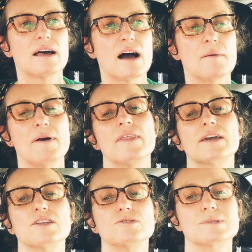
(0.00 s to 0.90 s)
and they
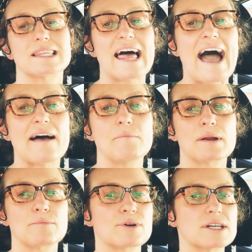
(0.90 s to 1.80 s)
can use lat, but
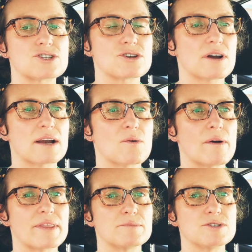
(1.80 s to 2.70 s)
I'm pretty sure I don't
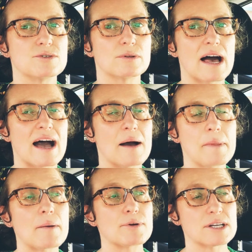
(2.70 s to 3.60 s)
want them to do lat. I'm
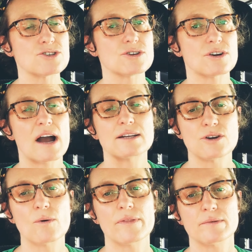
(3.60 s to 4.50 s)
not pretty sure. I
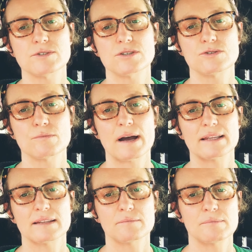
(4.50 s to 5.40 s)
don't want them to do my
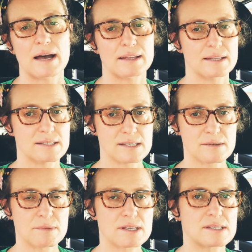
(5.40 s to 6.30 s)

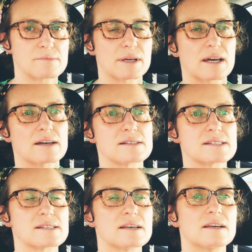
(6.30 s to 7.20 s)
latissimus
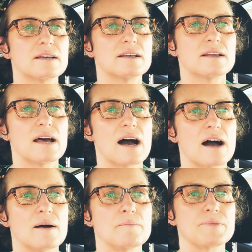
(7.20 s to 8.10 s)
because
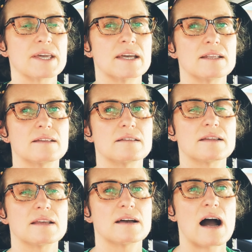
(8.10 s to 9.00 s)
it,
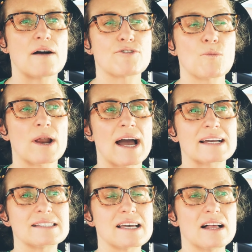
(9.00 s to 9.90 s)
from what I
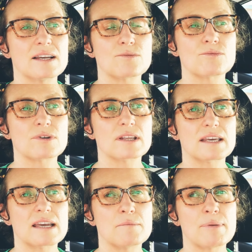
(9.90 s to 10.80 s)
can tell, it
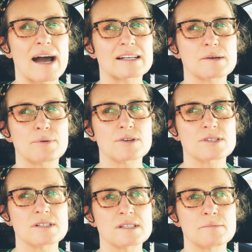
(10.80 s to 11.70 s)
really impacts a
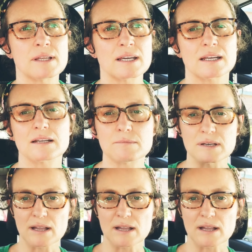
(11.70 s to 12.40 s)
person's ability to be